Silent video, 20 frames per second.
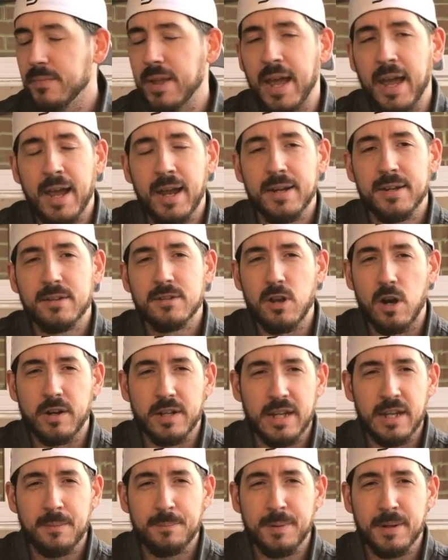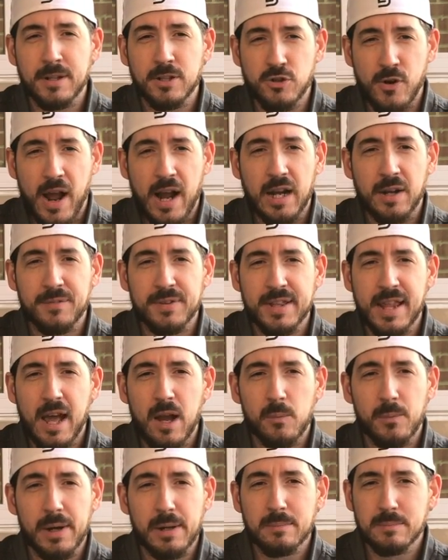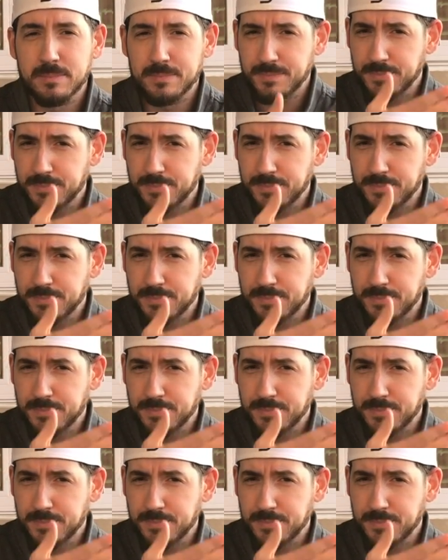and start keeping track of it that way.